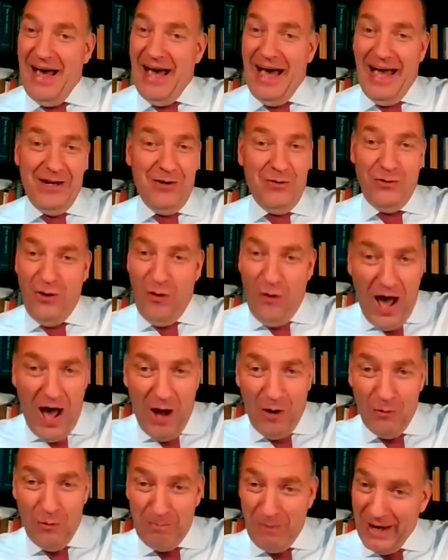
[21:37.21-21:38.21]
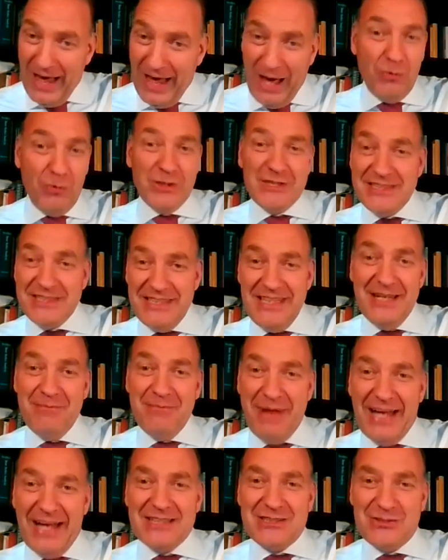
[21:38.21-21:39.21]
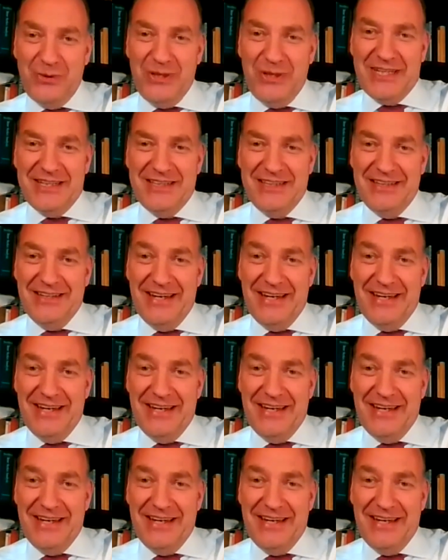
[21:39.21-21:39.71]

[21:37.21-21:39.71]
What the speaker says: I don't know how, but I will see him next week.